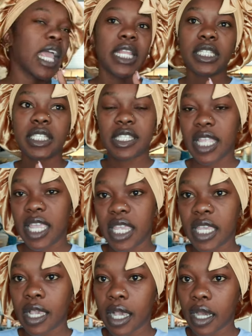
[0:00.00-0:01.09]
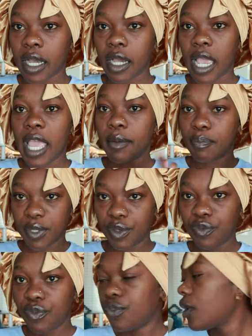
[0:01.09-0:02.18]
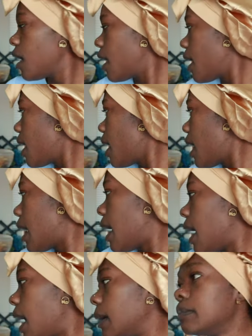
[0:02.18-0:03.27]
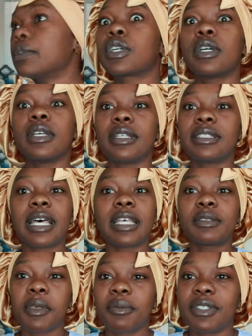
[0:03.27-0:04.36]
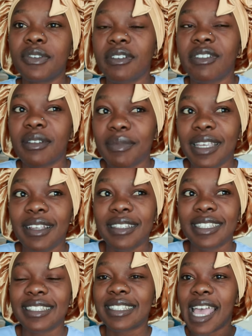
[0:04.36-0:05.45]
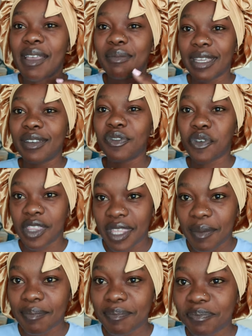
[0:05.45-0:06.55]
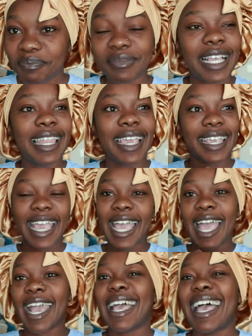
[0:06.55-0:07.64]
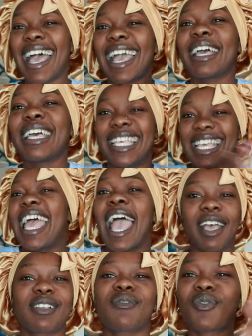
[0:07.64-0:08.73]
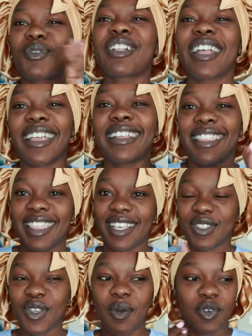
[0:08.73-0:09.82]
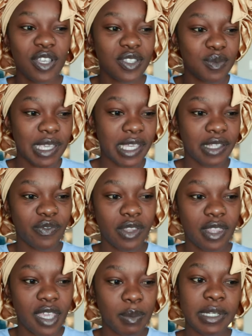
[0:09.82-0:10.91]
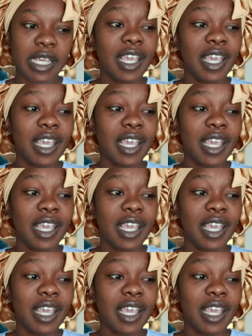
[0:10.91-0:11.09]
and steak and beef, because that's baby's favorite meal since I made it for them. Like, anything. So I'm going to make it for them